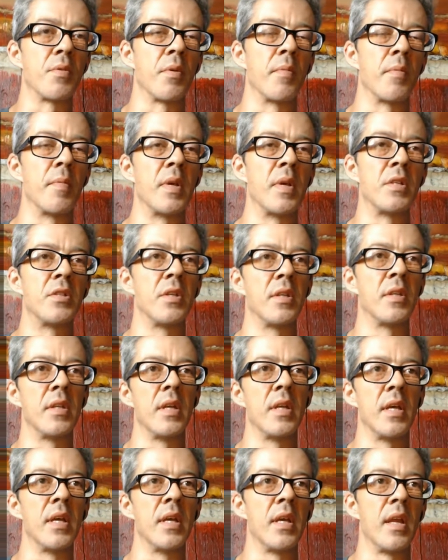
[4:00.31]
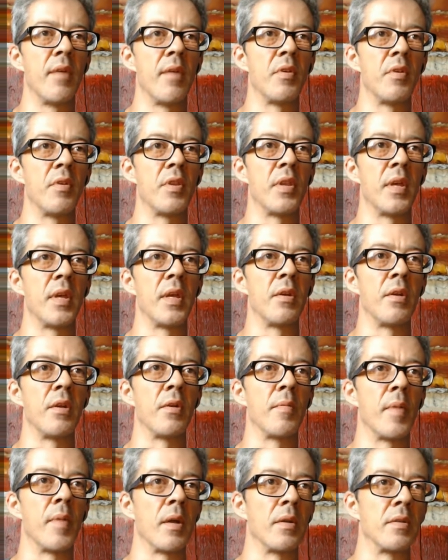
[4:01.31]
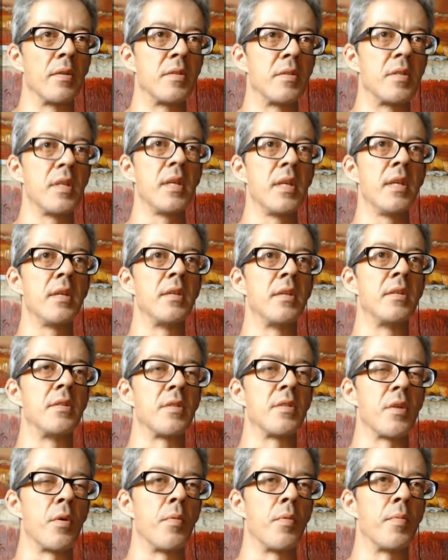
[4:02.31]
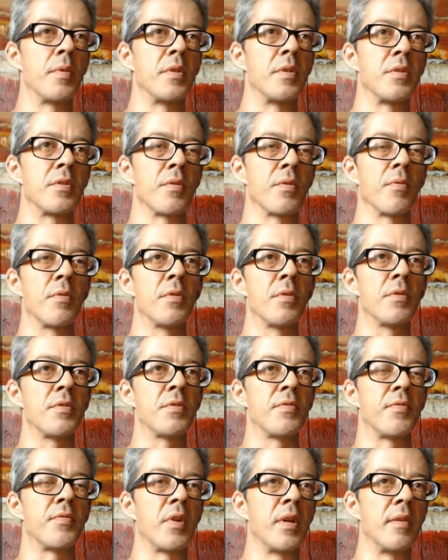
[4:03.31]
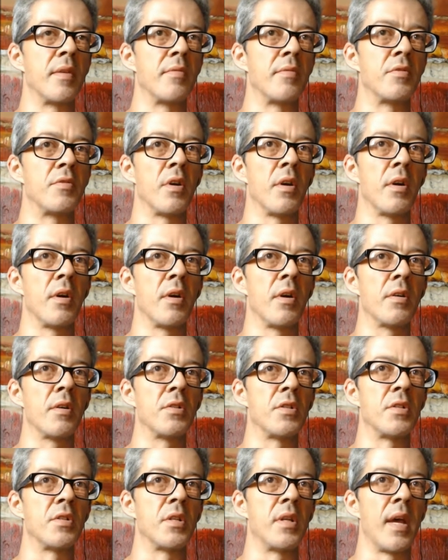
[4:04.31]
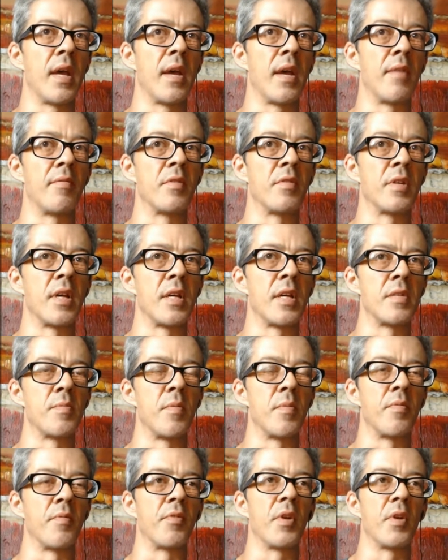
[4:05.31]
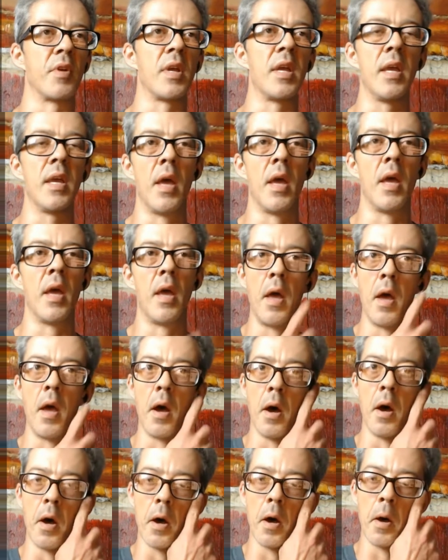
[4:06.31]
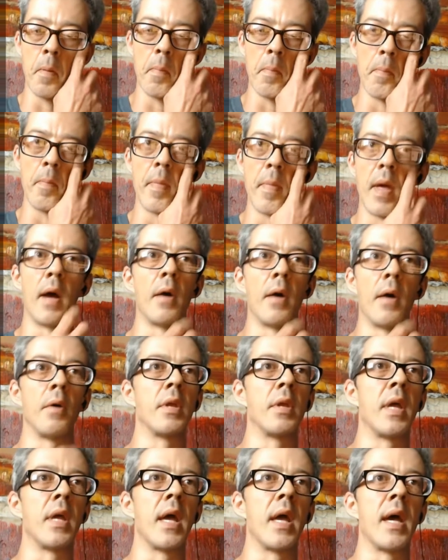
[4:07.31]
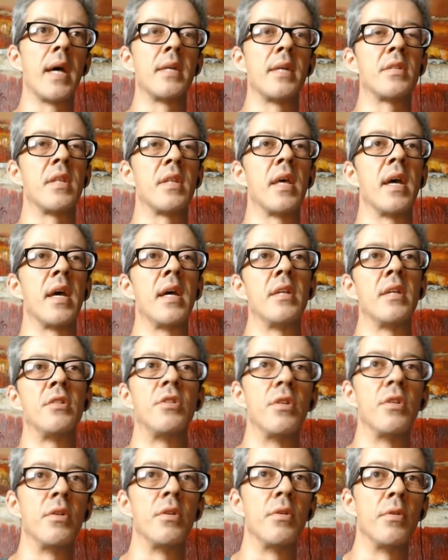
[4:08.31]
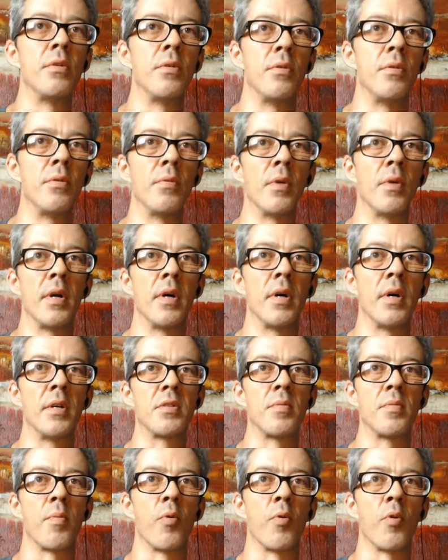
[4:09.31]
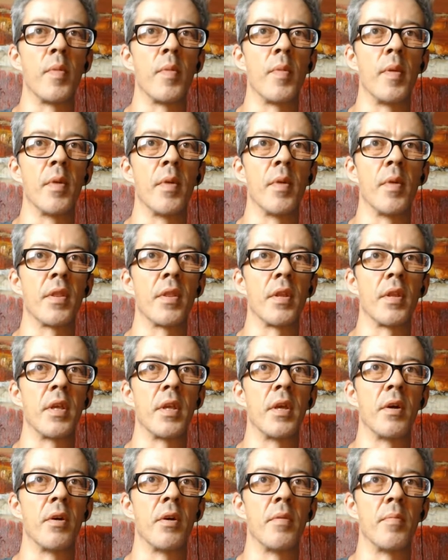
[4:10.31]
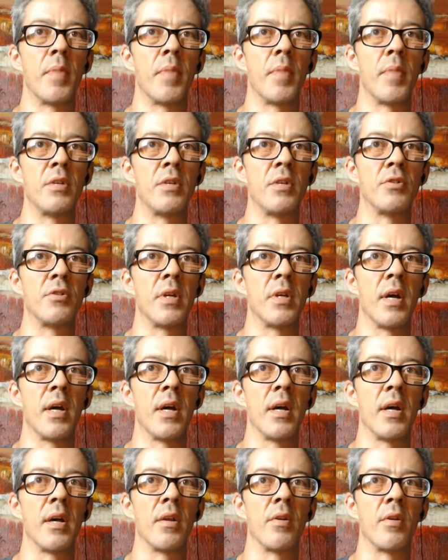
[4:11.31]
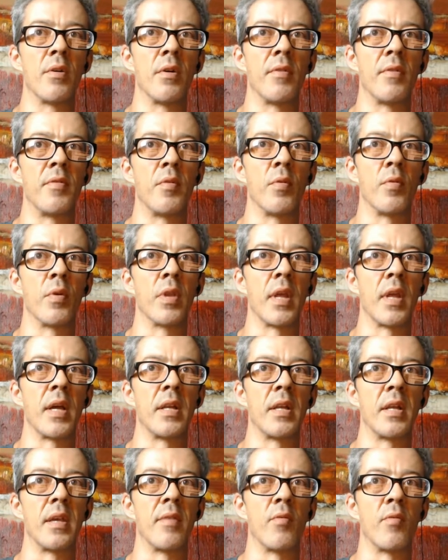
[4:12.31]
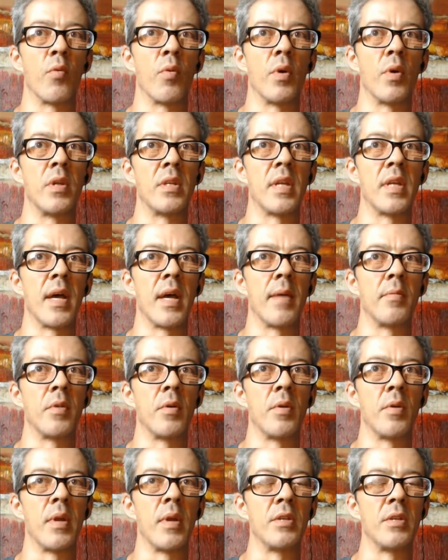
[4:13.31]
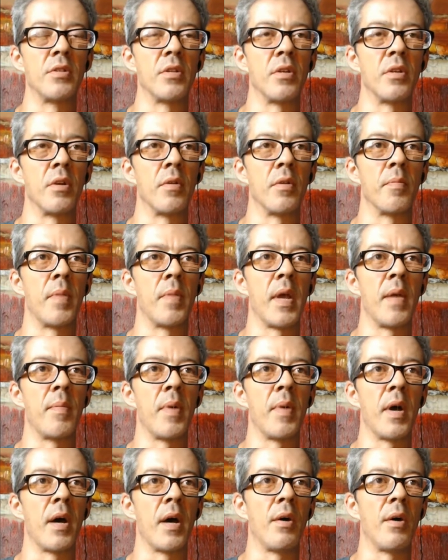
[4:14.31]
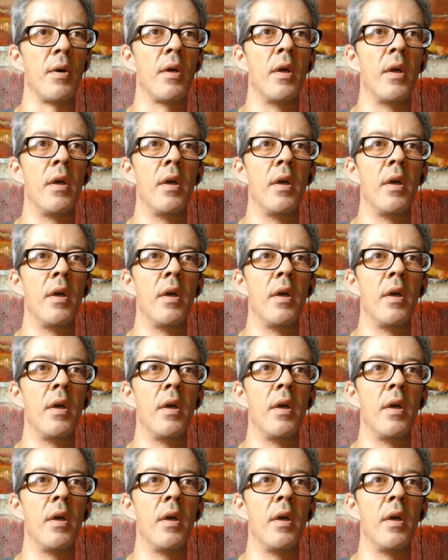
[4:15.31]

want to mention that everything you're about to see is open source, free of charge, and advertisement free. Um, I only ask that you uh, support me monthly on Patreon, or if you would like to give a one-time donation on PayPal.